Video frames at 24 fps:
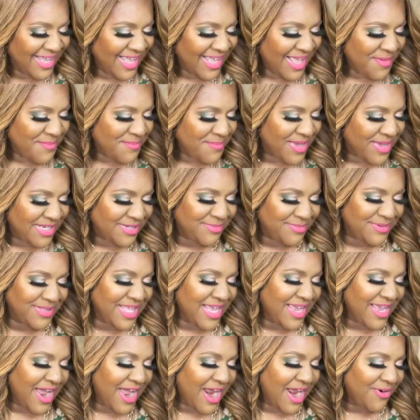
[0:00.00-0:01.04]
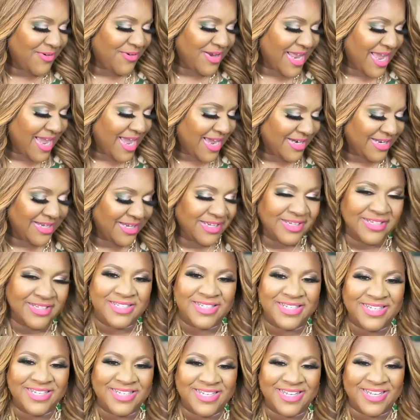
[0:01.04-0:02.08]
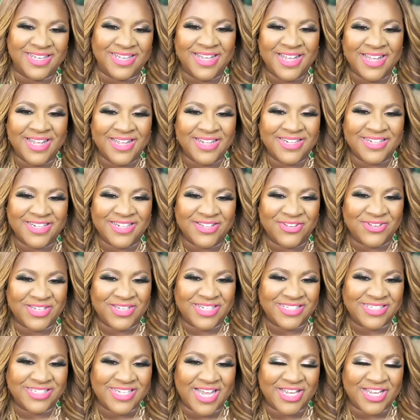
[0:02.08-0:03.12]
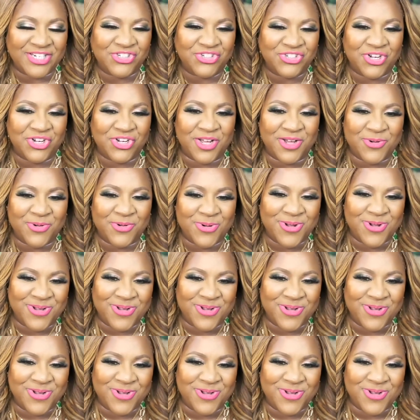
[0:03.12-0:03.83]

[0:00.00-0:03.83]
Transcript: Makes me think of Ariana. A little inside joke.